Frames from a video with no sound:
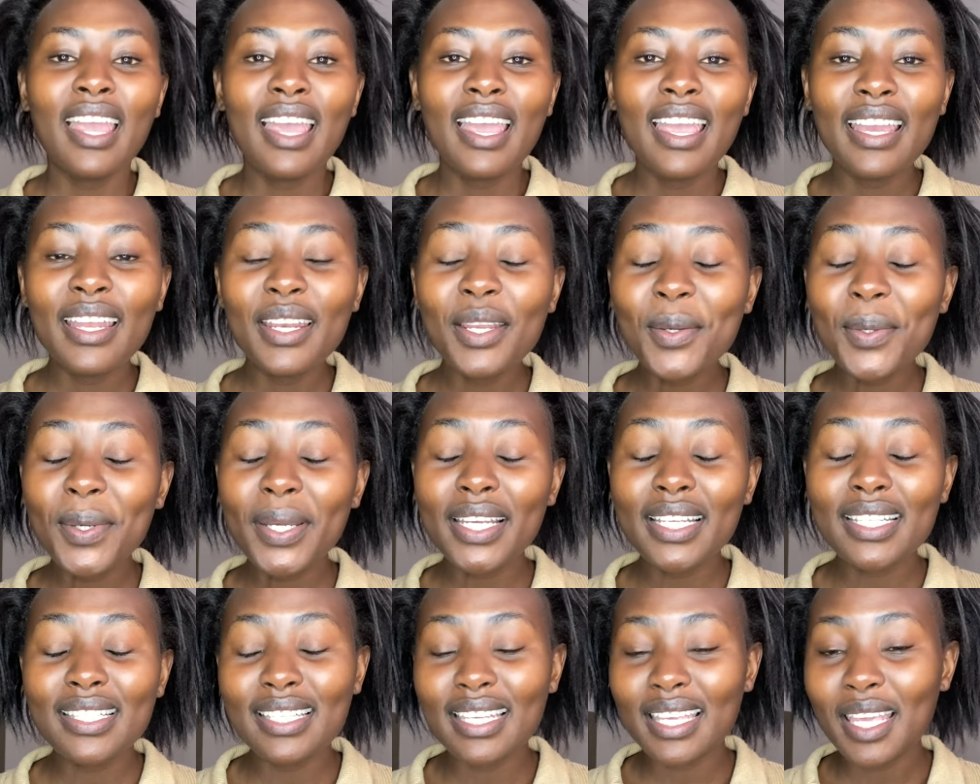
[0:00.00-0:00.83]
anyway,
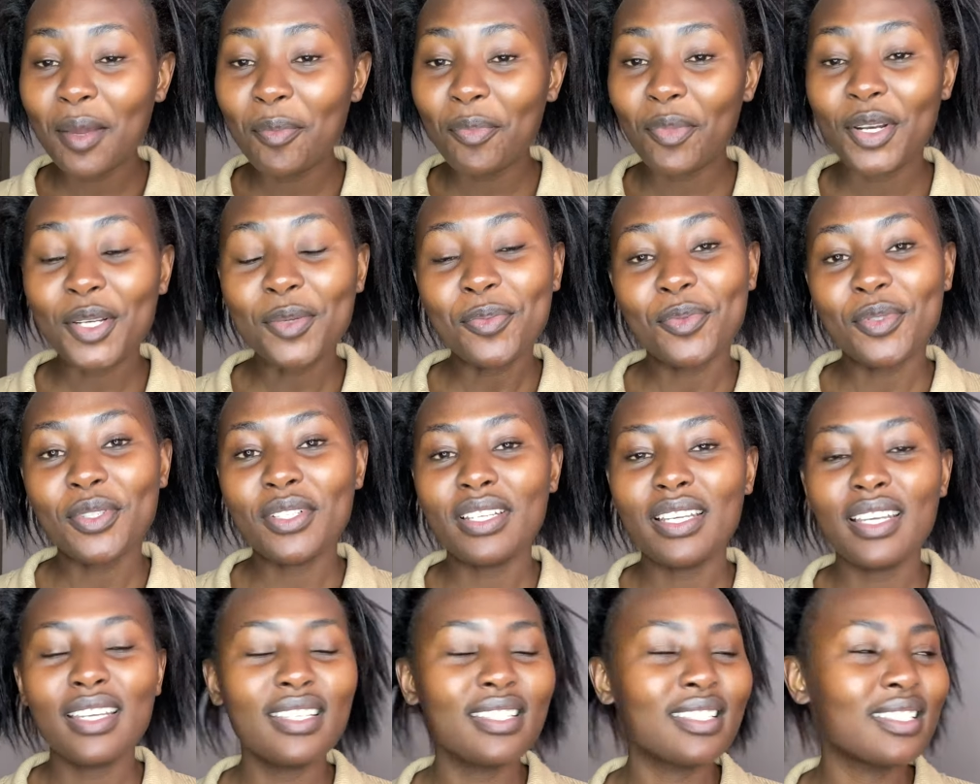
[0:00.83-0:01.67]
it's in your brush beauty.
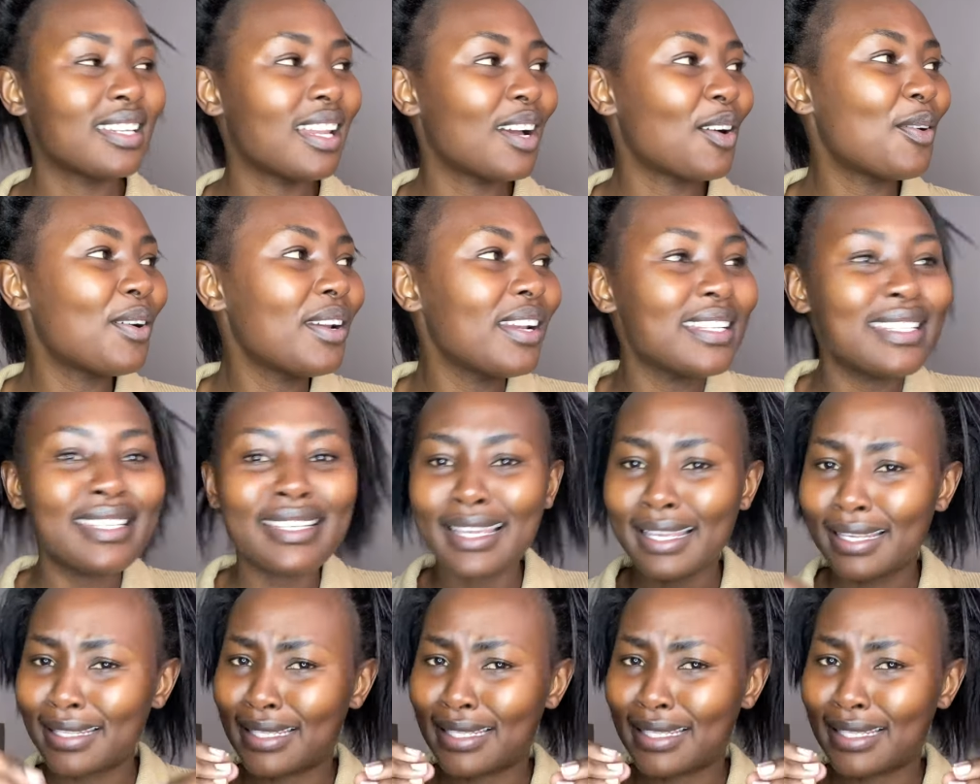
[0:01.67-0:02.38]
Ish, na kwa nasinga